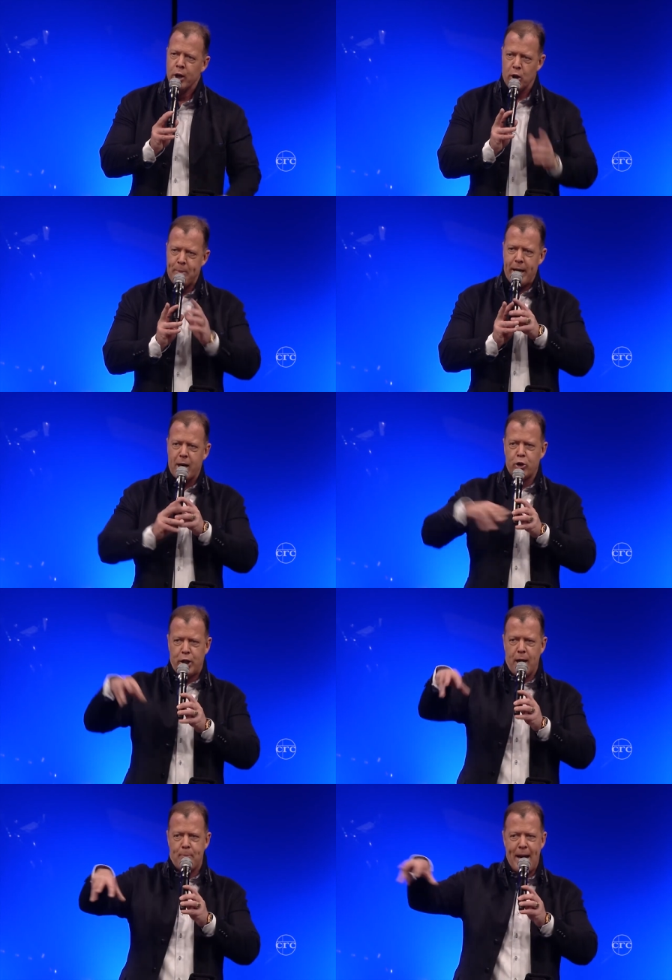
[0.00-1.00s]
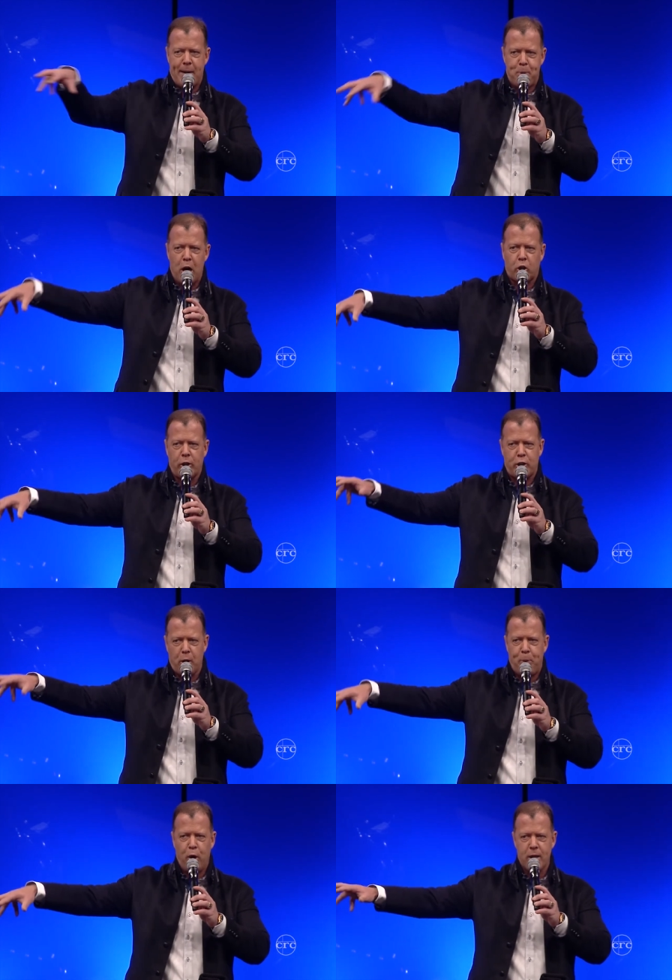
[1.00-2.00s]
You better go dig up that bottle that you
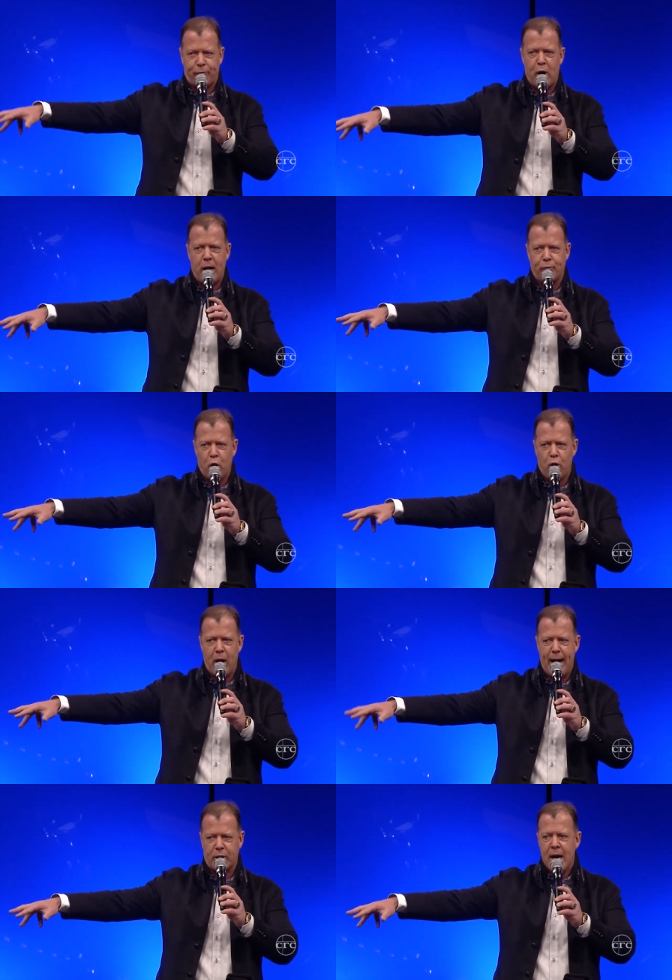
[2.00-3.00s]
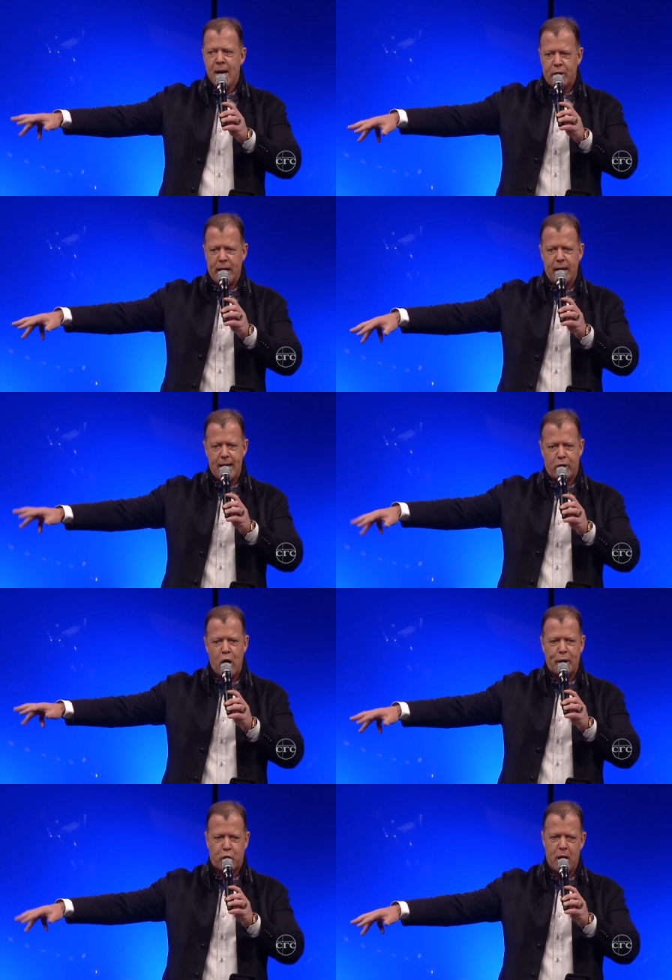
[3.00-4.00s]
put in the front of your house thinking that
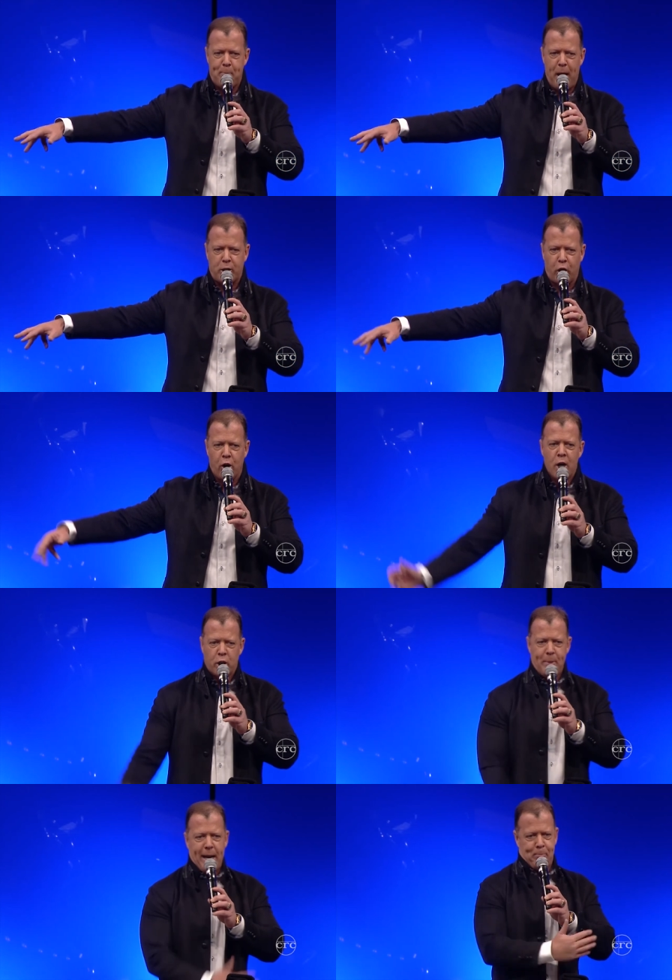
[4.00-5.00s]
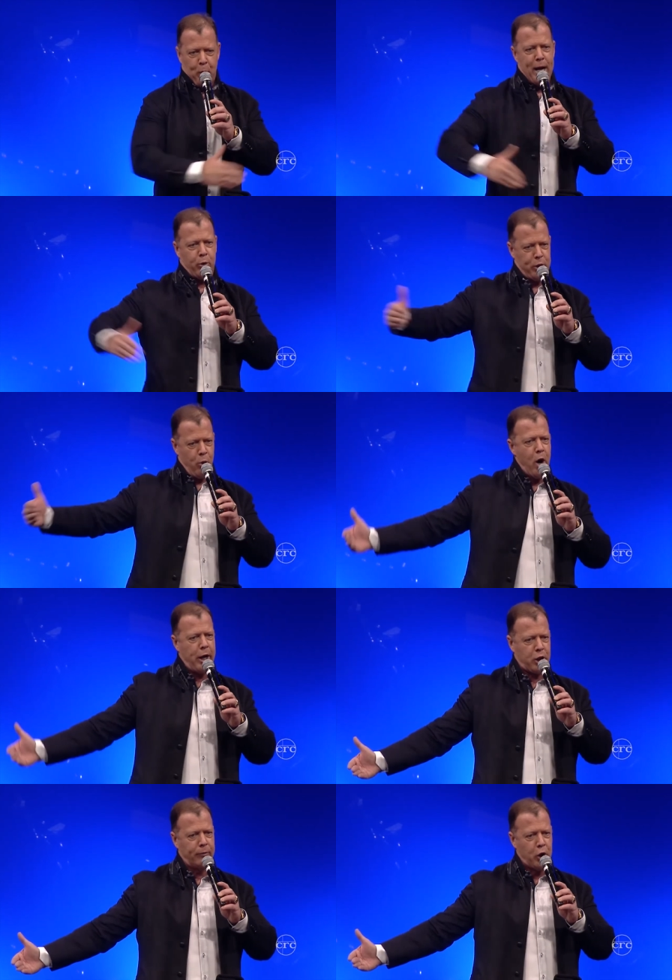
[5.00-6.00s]
God's going to bless you. You better break with the
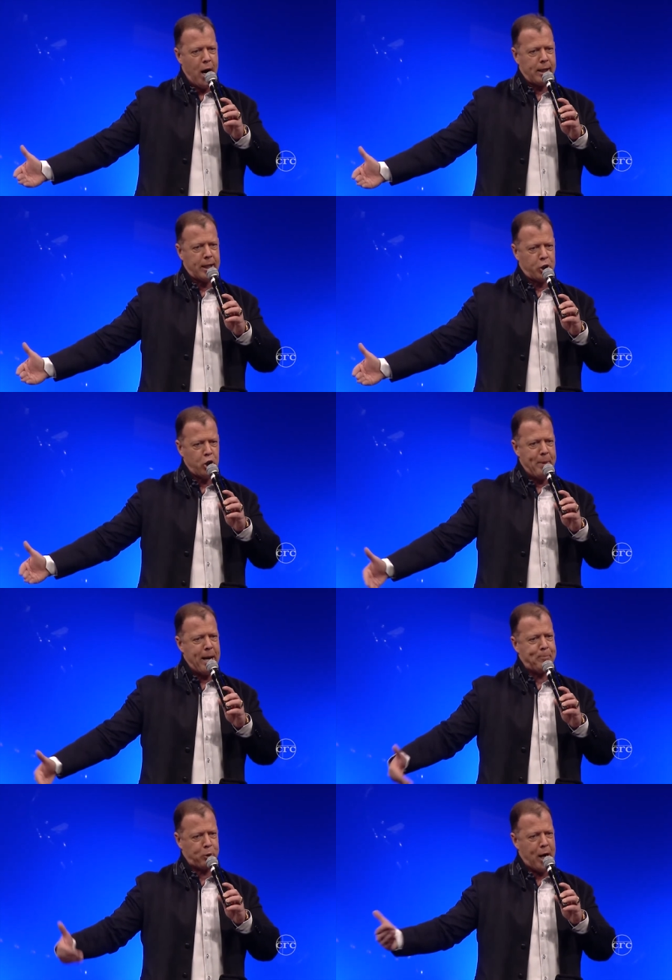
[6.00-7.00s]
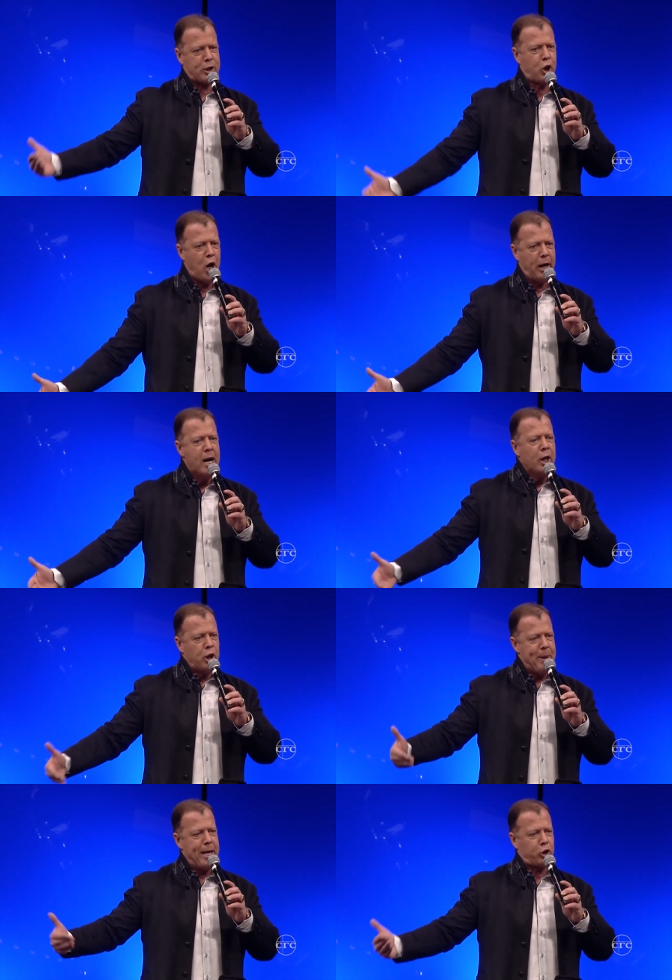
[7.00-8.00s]
works of darkness. You better trust God. You better